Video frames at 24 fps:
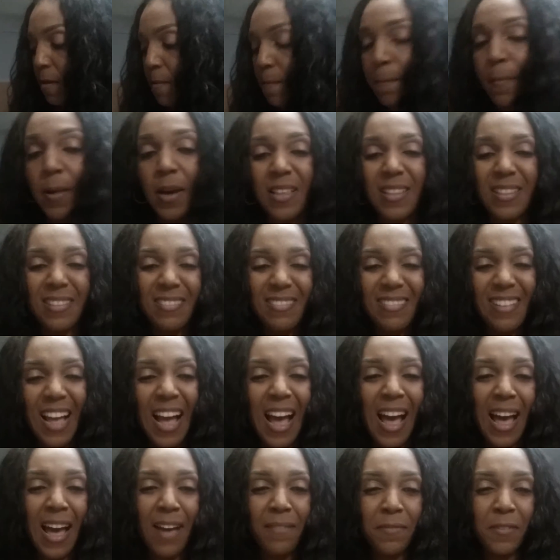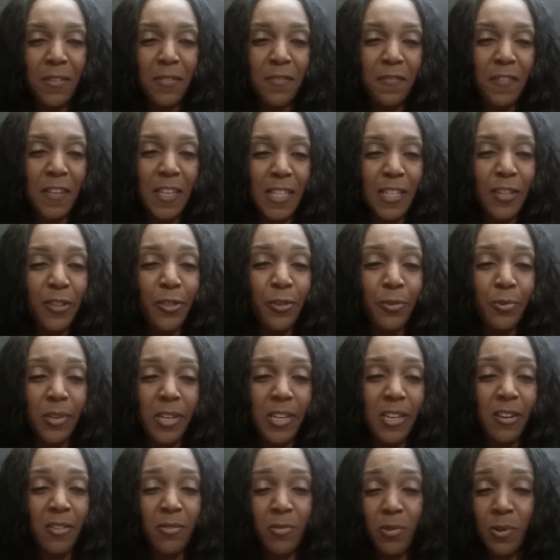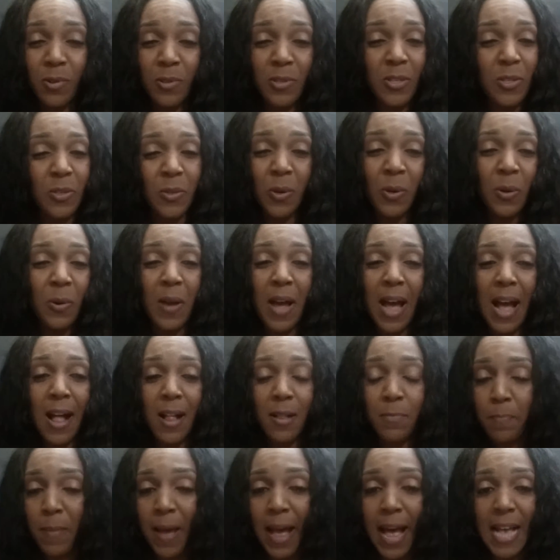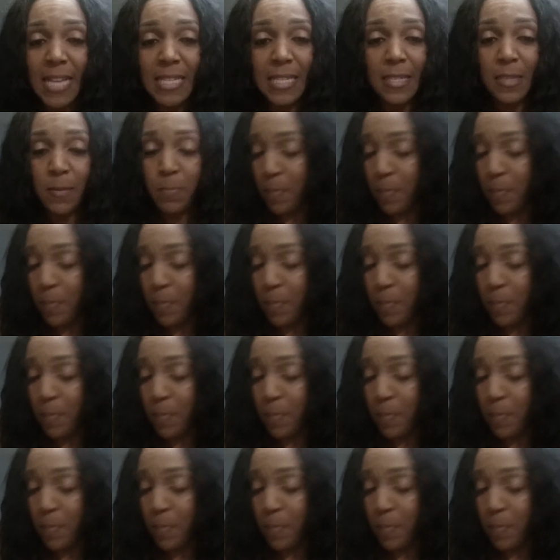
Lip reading: but I have to feed a 3-year-old, so I'll pass the